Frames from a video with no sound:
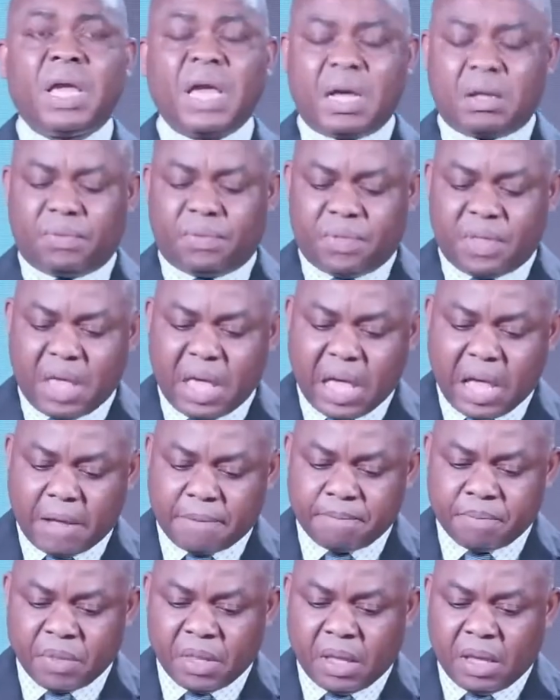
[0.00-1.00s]
out there
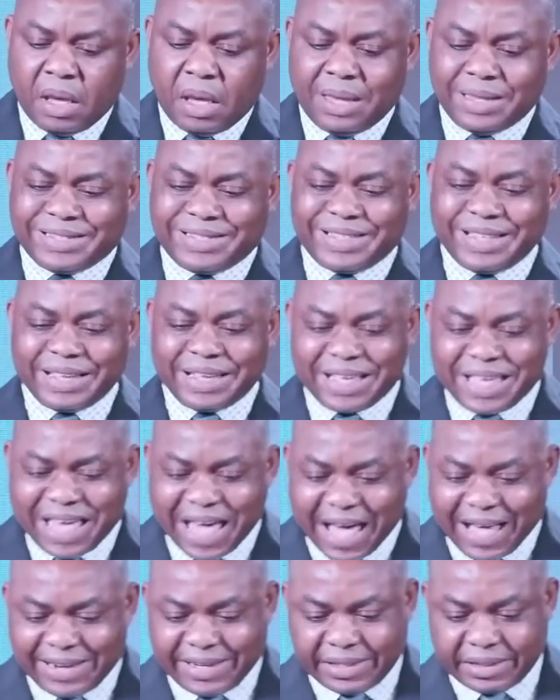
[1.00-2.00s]
is the
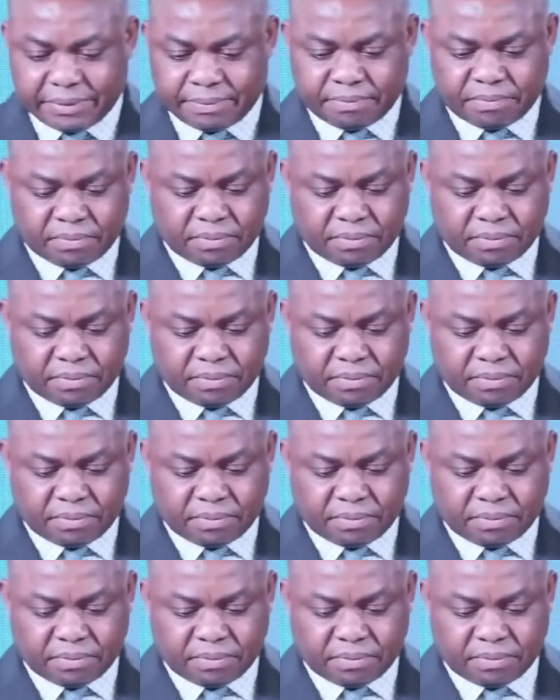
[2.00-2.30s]
garden.